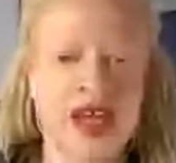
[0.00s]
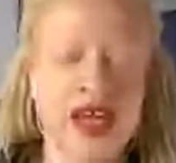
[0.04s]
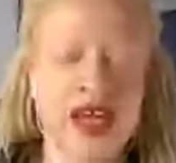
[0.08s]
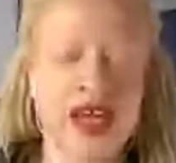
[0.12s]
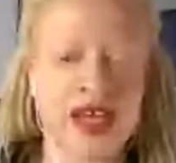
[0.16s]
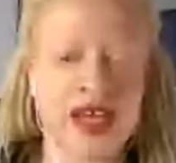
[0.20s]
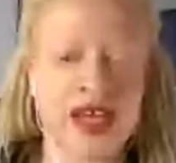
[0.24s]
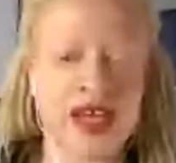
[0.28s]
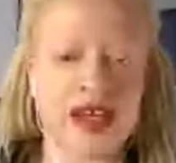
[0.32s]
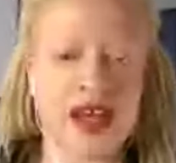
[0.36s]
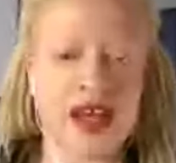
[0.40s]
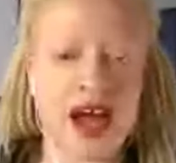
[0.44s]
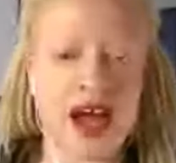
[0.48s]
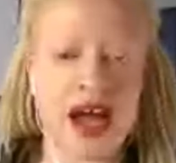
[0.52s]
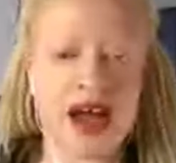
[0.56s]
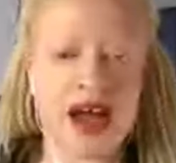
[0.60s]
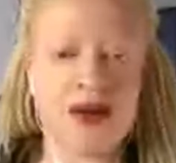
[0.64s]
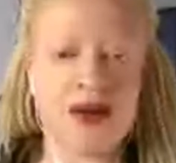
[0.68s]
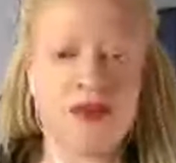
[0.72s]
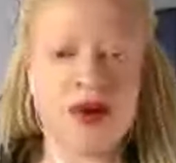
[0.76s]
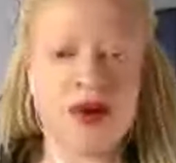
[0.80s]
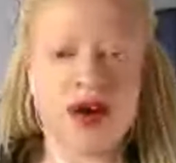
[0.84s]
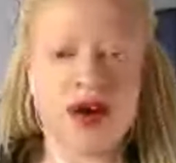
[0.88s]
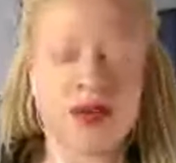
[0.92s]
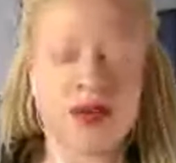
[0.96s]
And
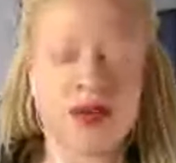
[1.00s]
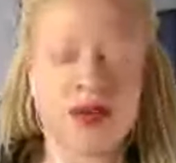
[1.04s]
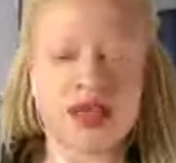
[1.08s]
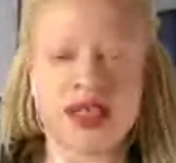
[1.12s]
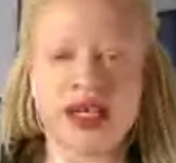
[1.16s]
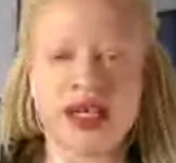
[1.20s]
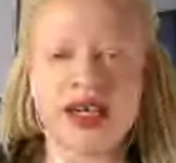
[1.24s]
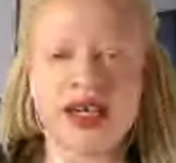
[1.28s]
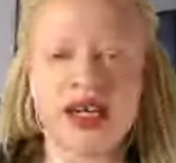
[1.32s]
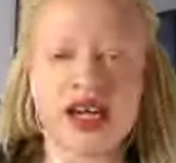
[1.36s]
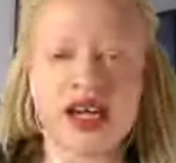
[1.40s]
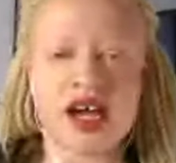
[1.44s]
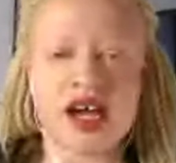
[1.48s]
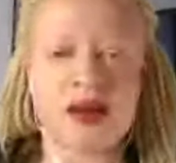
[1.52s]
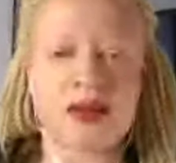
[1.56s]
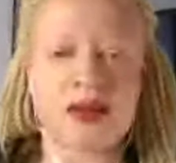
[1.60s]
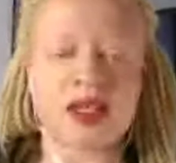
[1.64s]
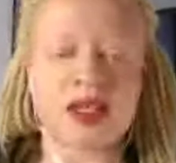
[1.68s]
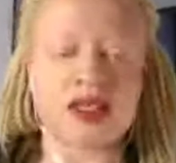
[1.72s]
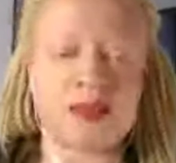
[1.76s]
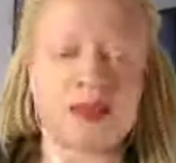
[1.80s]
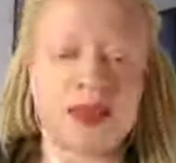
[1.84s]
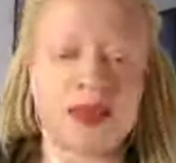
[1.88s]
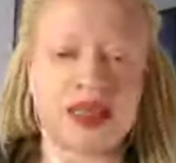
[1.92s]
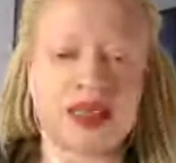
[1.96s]
I work with
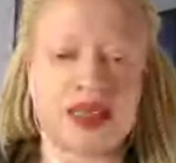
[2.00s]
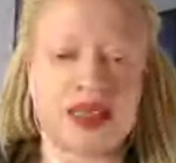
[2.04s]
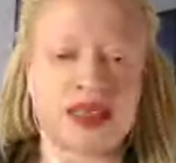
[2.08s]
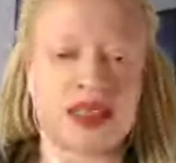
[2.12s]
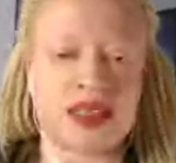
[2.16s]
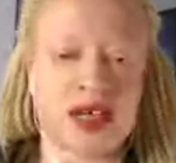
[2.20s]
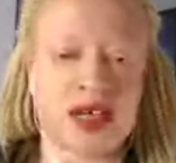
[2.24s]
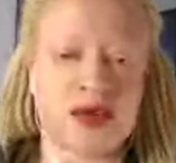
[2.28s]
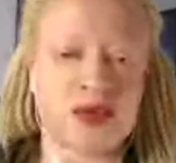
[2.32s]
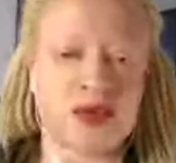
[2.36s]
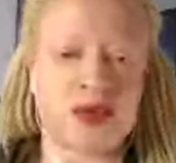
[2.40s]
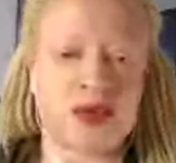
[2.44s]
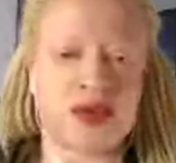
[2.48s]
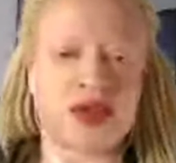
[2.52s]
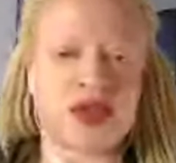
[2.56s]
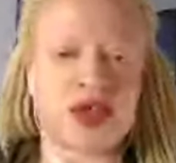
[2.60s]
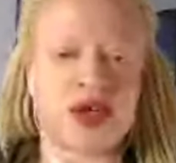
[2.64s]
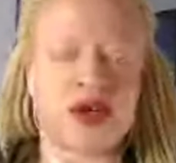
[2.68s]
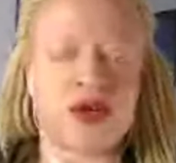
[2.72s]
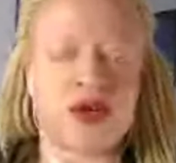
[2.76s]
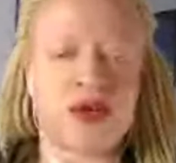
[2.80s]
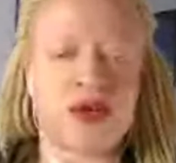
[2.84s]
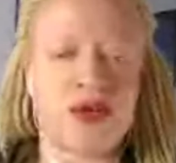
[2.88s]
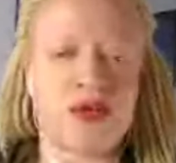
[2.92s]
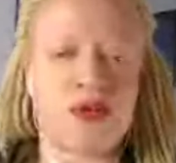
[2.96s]
e-commerce business owners
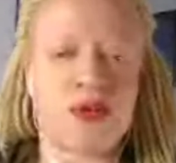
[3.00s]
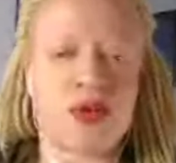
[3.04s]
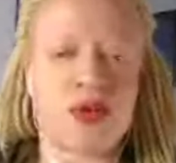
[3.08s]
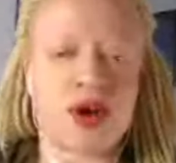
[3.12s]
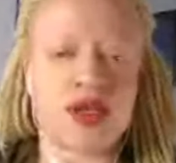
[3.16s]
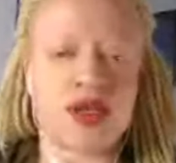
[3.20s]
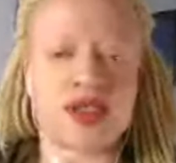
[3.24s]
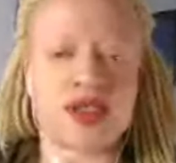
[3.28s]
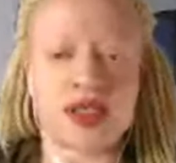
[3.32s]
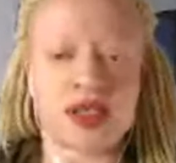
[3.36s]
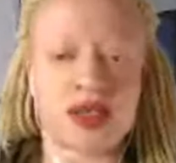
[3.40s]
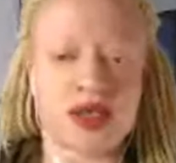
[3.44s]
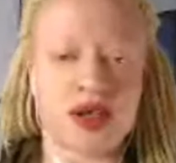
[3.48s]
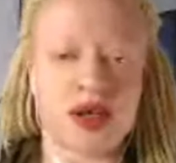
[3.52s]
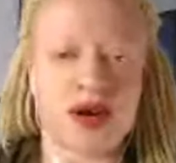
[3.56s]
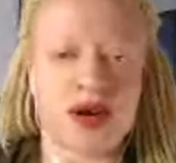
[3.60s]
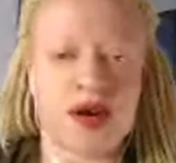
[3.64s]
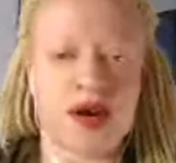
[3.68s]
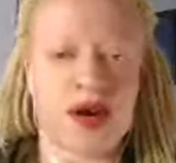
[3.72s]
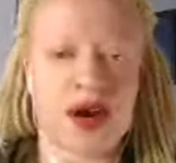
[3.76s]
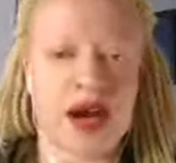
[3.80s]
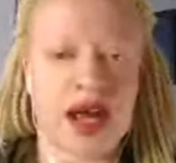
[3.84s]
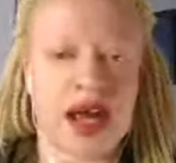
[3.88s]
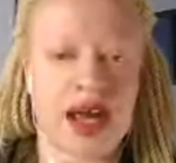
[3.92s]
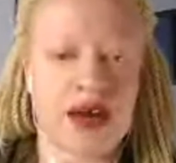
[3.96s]
who want to learn
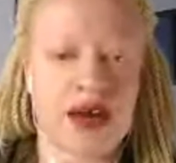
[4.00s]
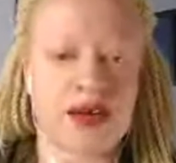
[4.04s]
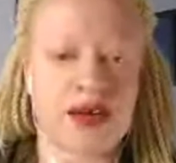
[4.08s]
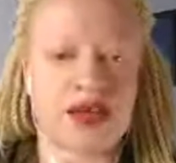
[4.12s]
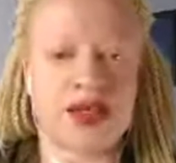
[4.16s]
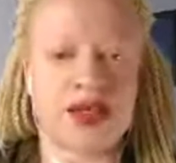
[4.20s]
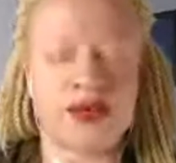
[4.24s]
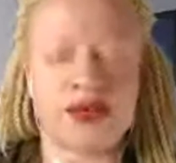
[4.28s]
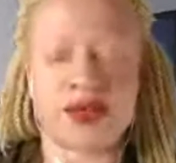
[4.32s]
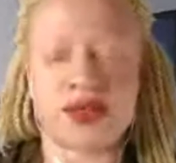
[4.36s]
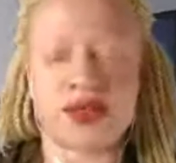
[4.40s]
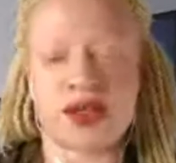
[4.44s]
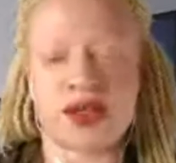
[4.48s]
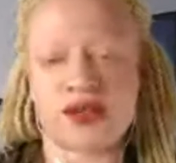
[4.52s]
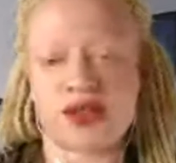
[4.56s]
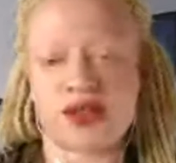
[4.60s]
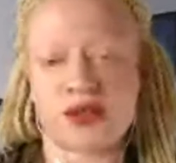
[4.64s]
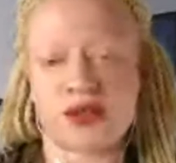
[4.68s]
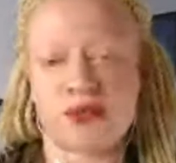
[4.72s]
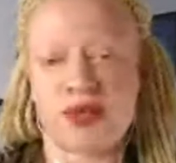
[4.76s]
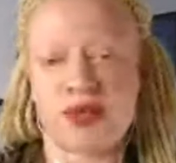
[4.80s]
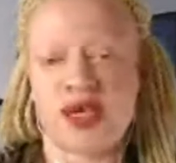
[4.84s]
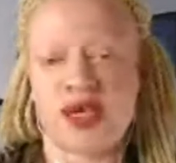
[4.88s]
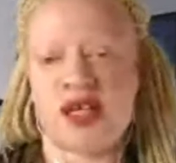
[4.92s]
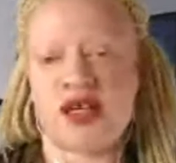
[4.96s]
how to use
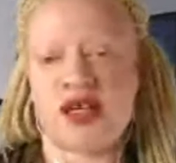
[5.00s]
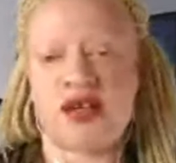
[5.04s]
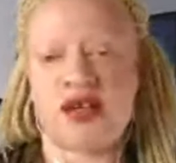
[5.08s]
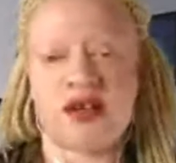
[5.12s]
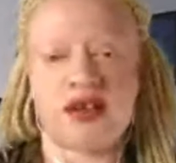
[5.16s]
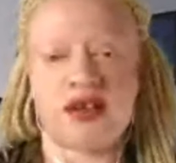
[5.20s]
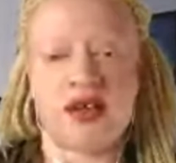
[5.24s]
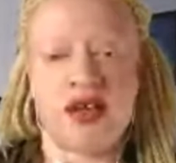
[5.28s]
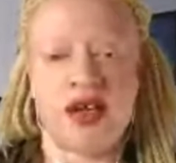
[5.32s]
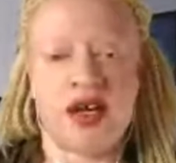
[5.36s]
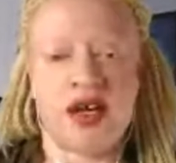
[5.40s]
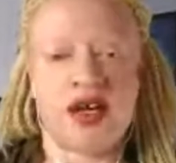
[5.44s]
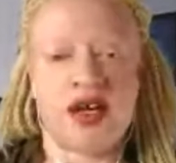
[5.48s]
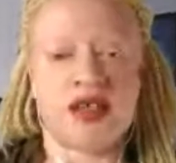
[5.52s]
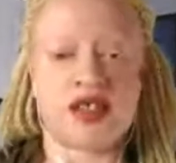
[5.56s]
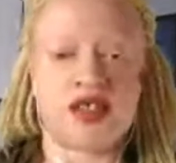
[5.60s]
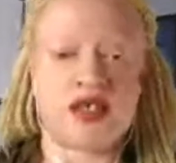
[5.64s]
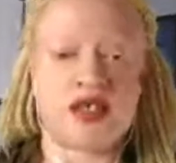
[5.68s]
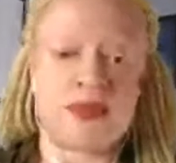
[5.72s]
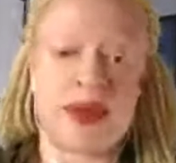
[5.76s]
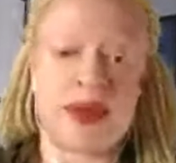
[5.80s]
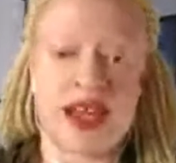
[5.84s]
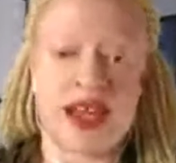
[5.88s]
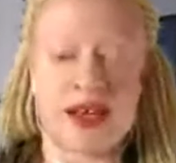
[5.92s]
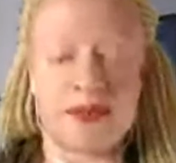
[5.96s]
social media to
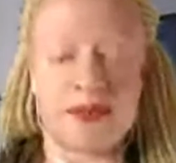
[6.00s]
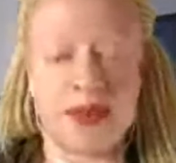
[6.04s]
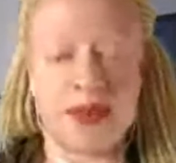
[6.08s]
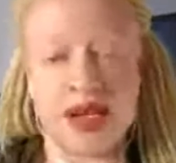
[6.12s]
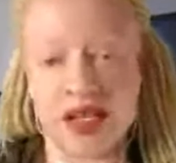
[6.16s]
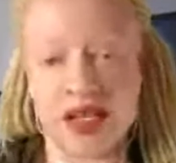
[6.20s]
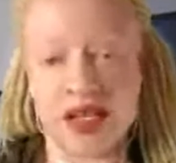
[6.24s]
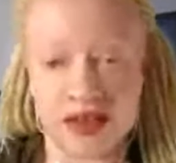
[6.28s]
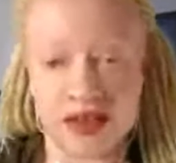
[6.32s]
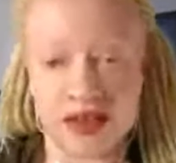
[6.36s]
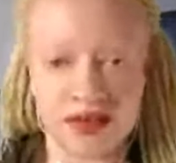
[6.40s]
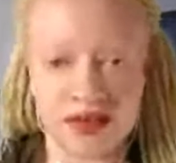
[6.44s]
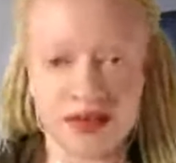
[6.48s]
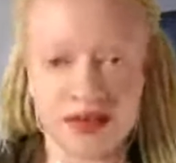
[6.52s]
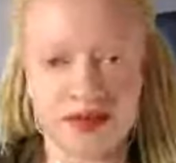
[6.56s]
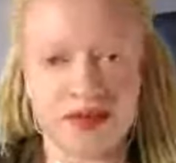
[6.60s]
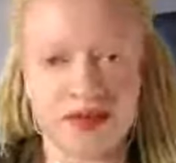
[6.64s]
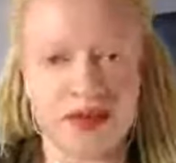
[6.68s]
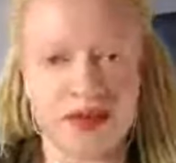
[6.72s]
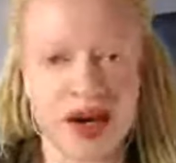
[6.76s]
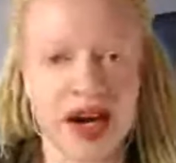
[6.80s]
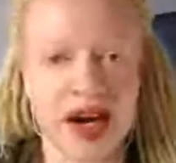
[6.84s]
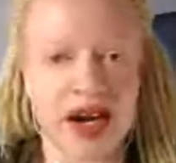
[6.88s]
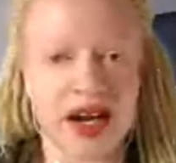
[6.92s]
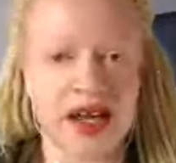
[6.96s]
make money,
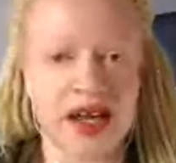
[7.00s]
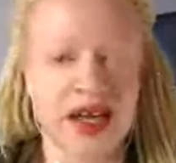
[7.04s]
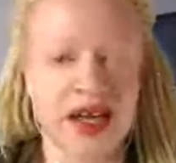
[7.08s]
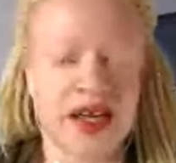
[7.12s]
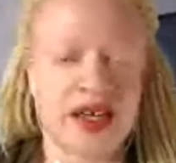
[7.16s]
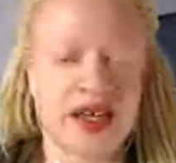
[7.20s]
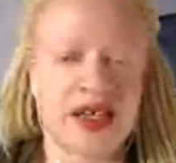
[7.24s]
right?